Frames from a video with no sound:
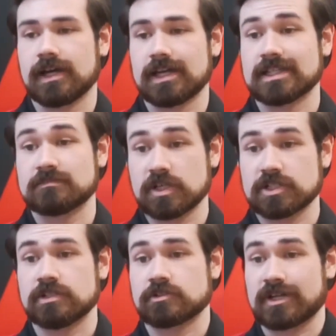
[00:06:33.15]
It's much
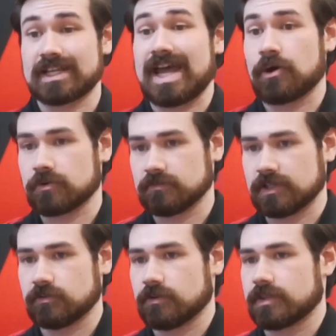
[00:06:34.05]
easier to bring it out of
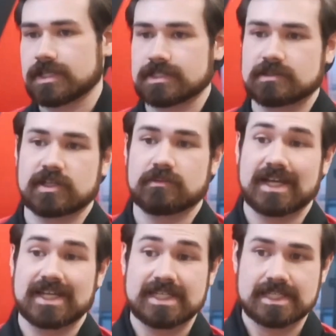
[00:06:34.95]
level than it is to bring it
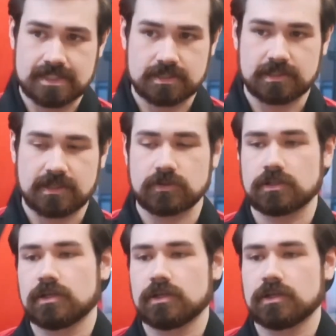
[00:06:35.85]
back into level.